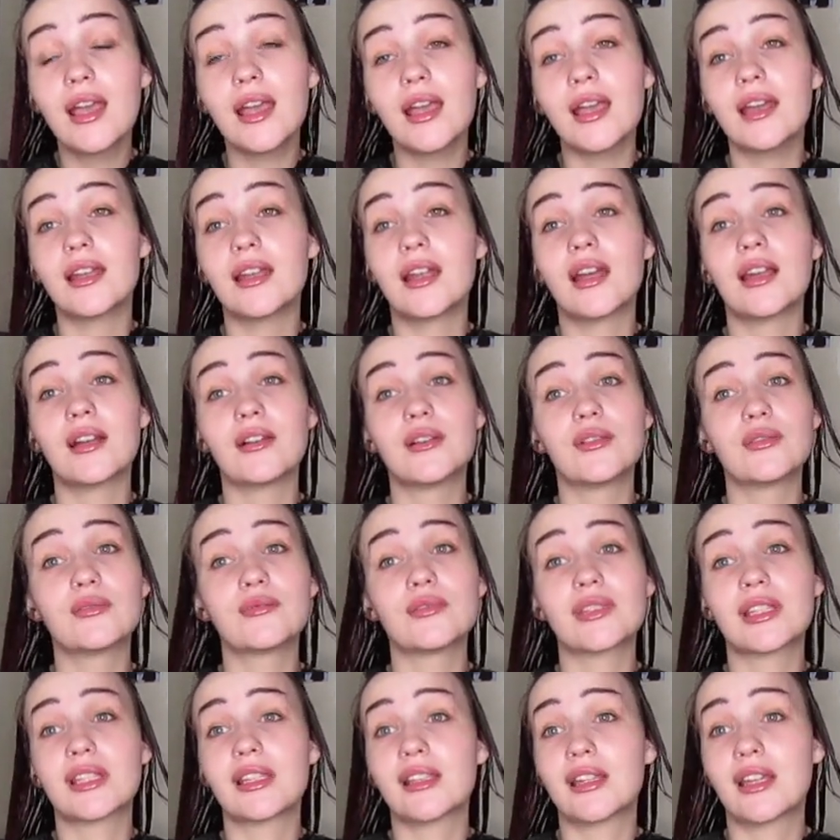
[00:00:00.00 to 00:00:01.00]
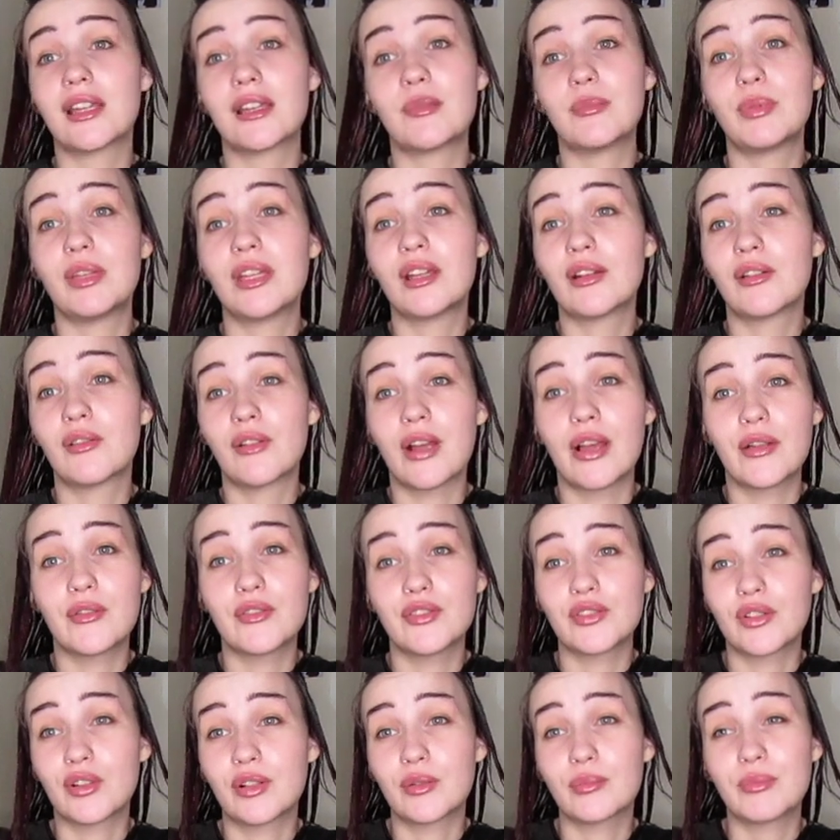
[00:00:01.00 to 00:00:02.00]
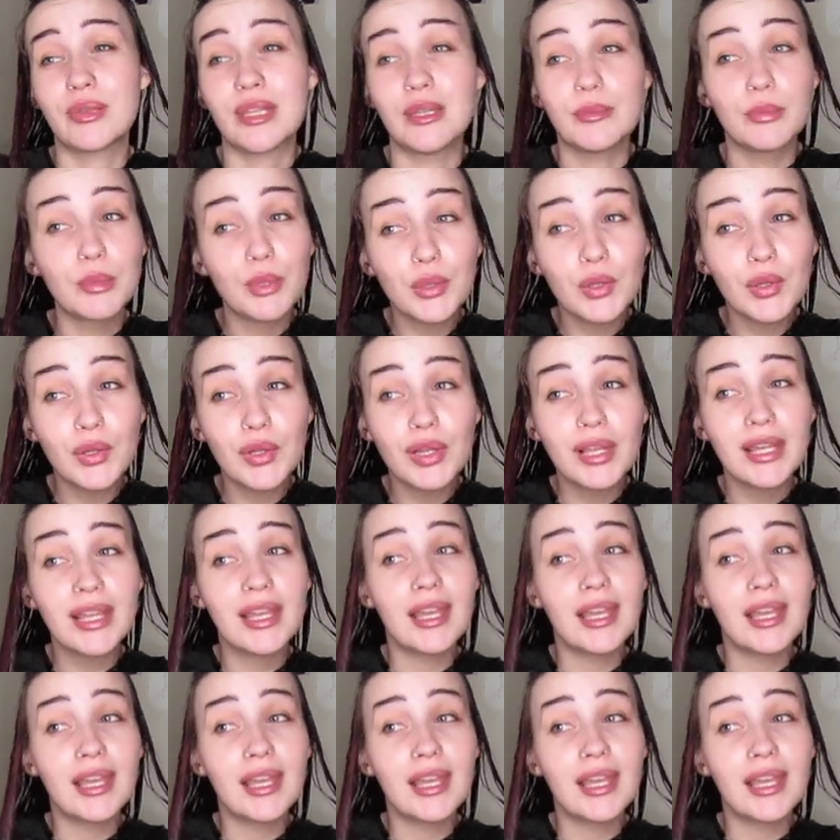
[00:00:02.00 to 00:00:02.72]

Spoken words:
and I don't really like being around drunk people,